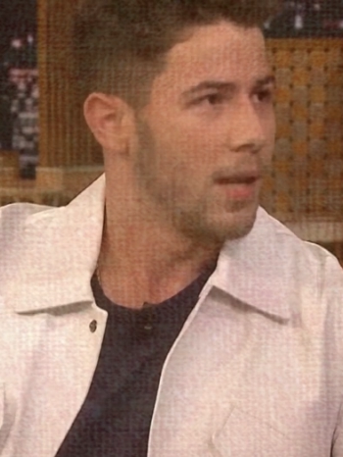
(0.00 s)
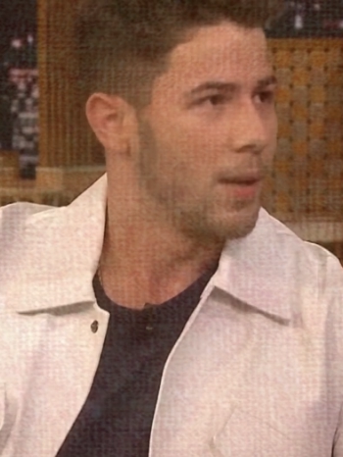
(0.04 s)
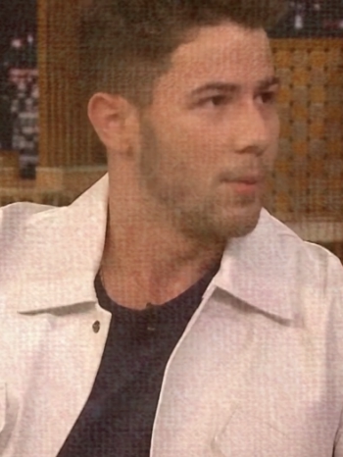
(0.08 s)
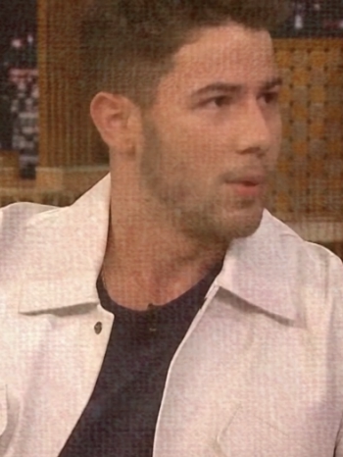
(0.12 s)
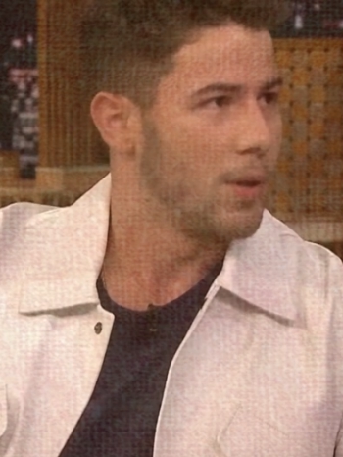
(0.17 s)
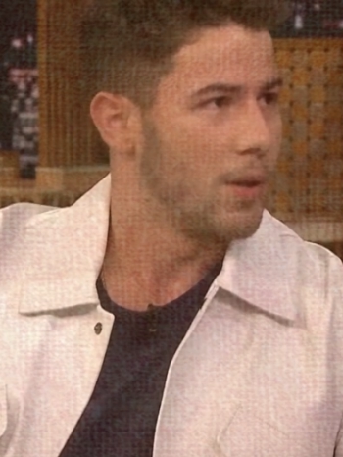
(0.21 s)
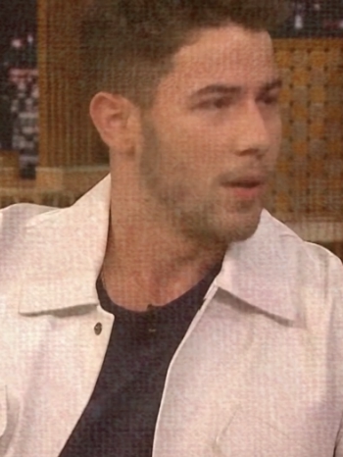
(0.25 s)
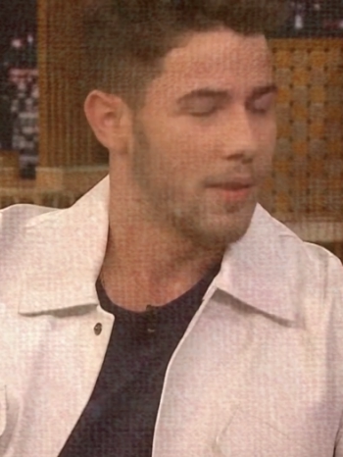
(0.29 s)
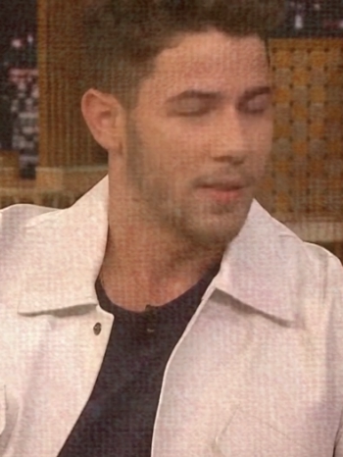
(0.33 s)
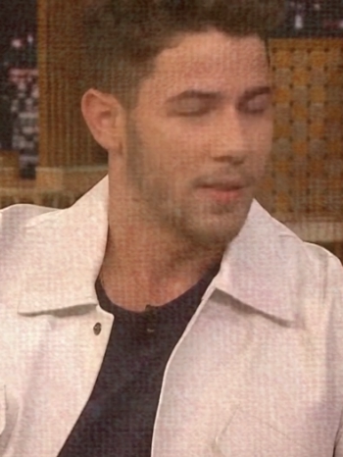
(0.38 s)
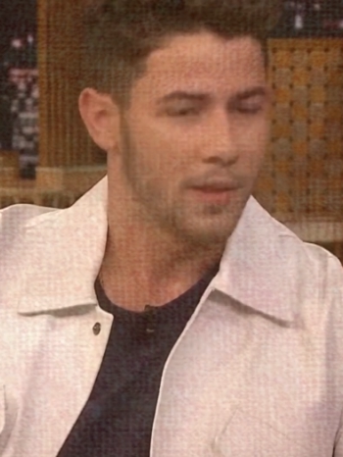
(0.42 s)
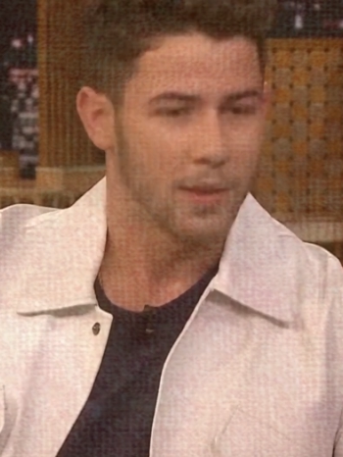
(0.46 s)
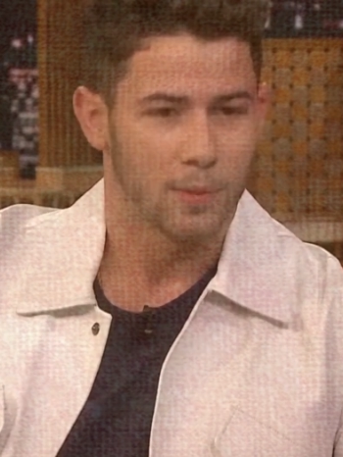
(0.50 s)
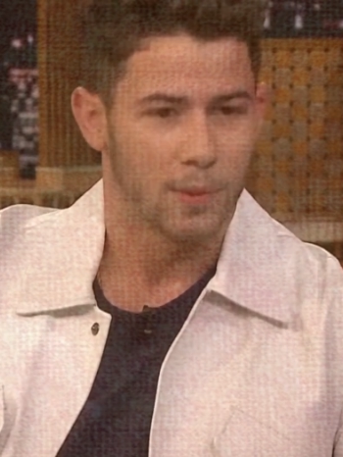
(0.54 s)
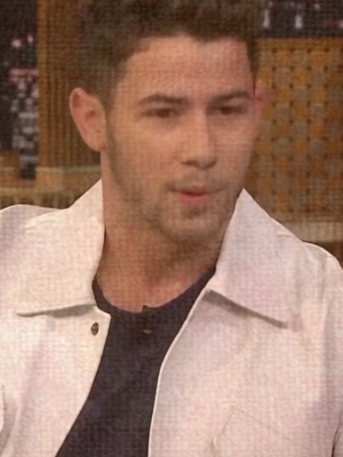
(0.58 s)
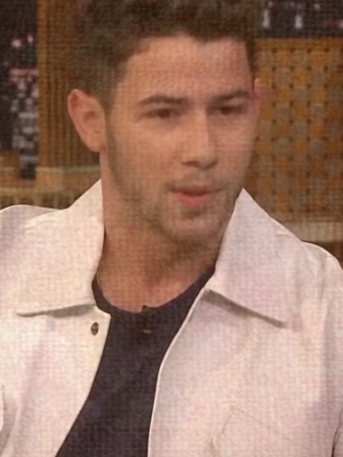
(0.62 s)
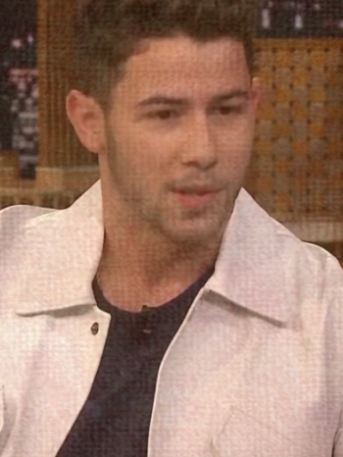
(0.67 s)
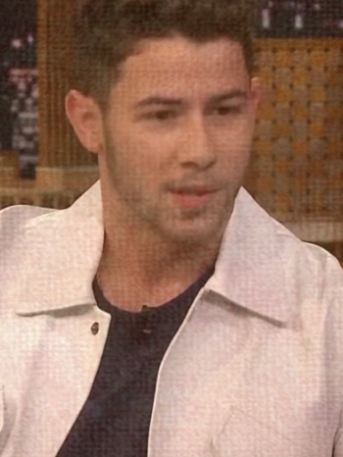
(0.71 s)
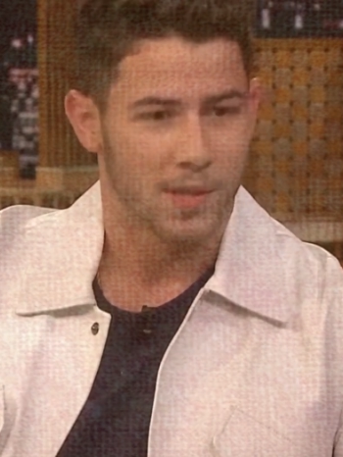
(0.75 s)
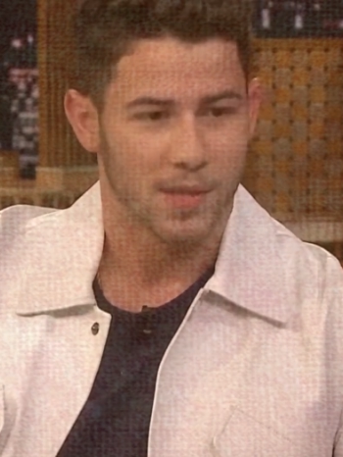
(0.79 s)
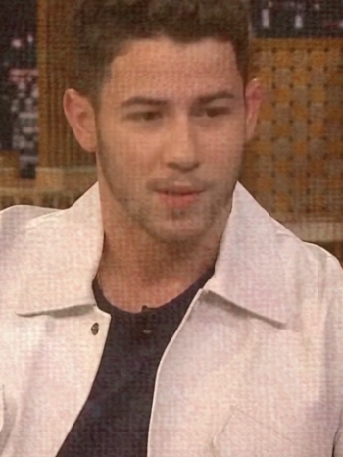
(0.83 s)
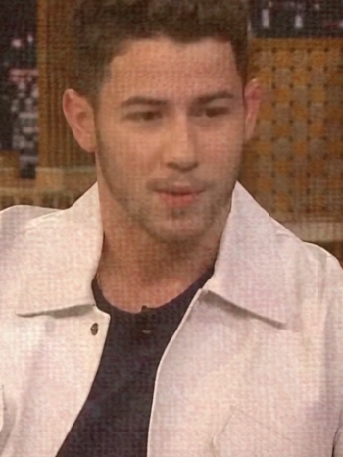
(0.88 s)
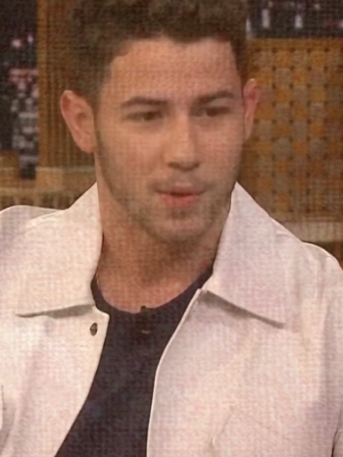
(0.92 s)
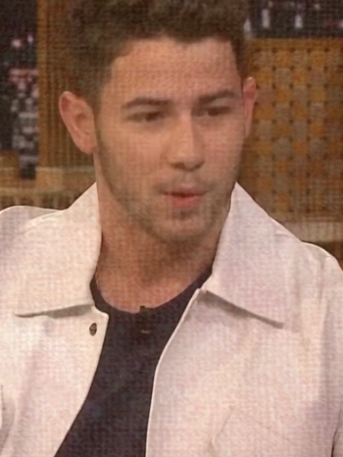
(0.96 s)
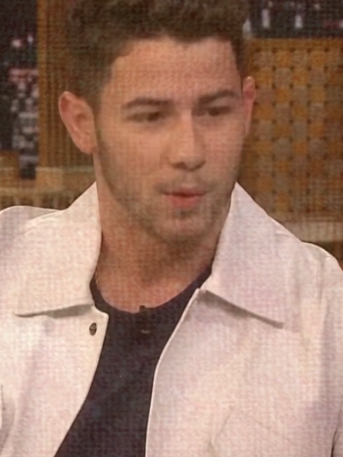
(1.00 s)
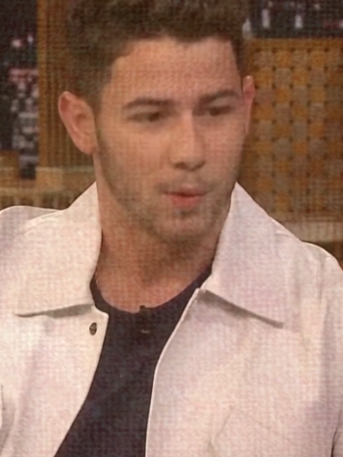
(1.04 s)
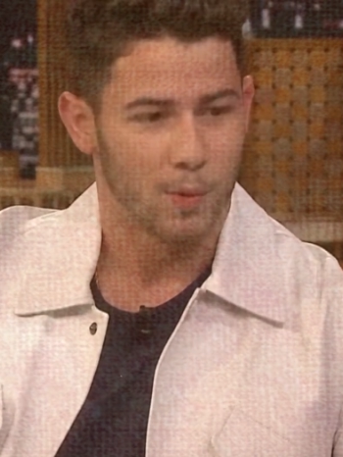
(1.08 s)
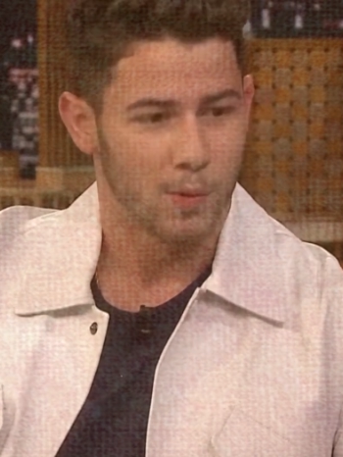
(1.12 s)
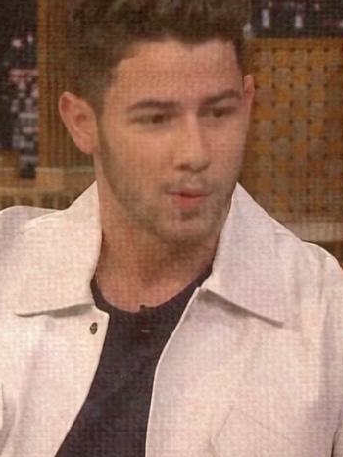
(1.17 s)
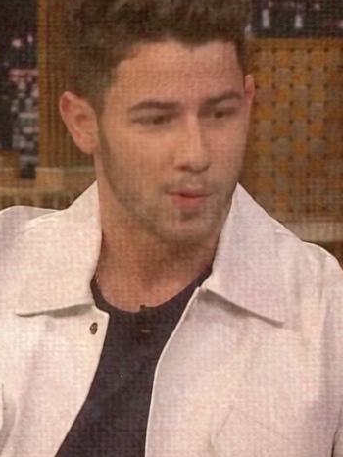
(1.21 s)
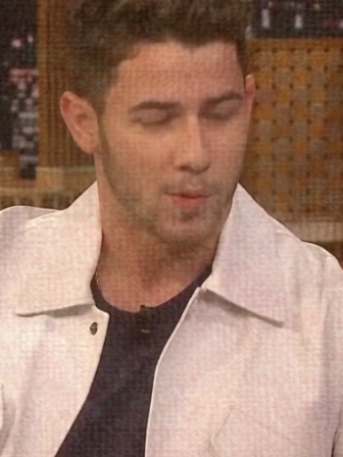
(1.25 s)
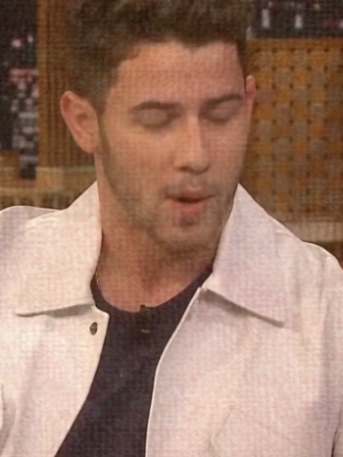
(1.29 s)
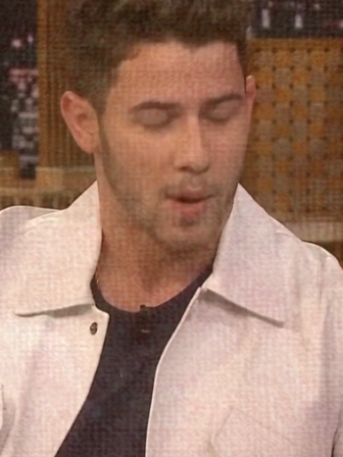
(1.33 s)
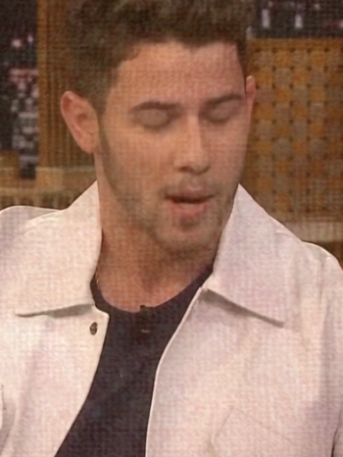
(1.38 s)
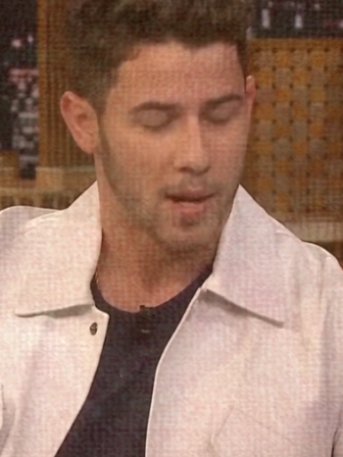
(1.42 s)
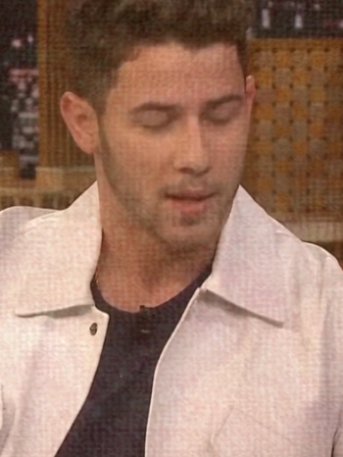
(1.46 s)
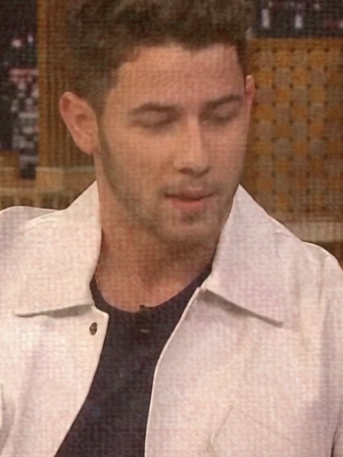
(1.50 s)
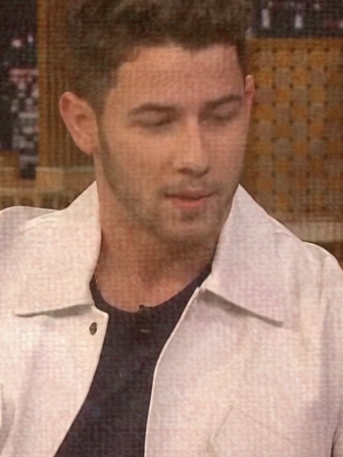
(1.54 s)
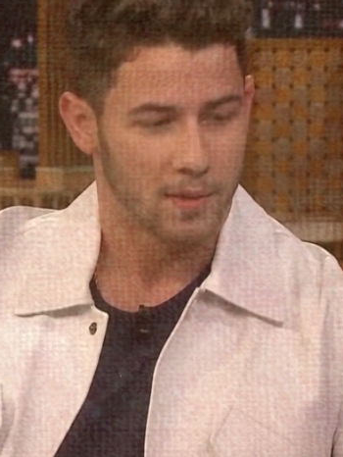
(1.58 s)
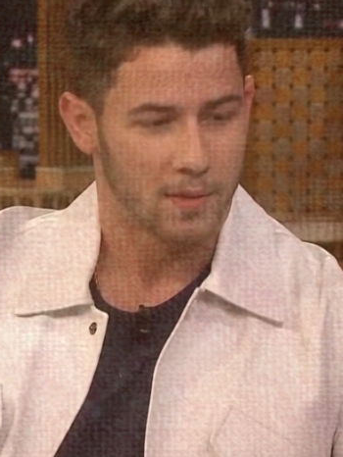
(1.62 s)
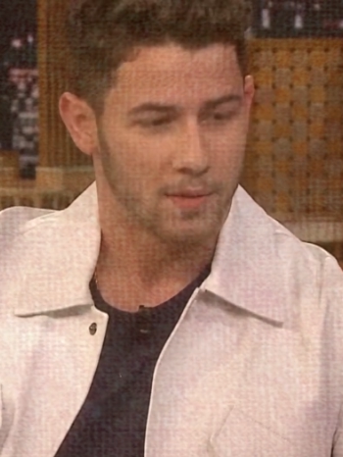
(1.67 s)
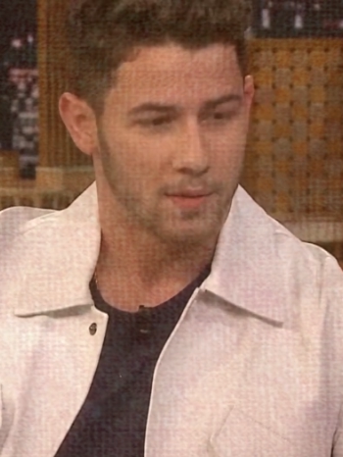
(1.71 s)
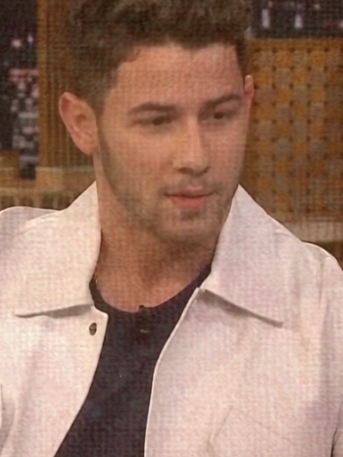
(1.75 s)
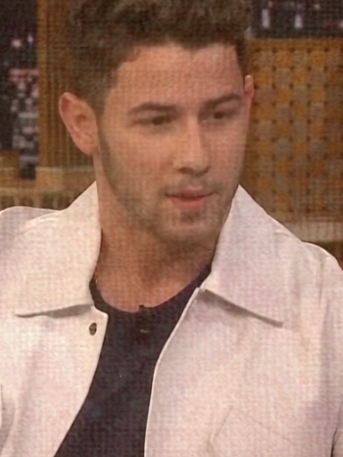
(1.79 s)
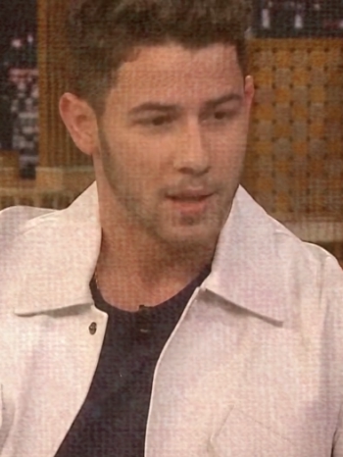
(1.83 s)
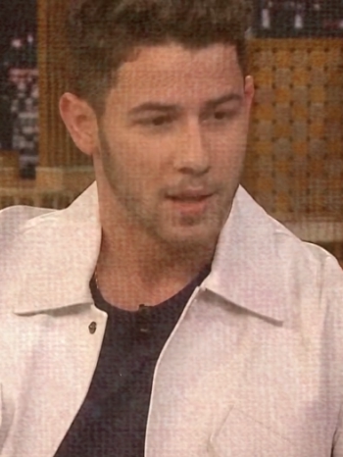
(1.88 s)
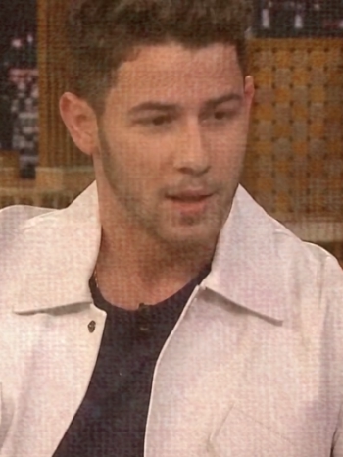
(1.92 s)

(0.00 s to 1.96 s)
And we, I think we just knew it was right and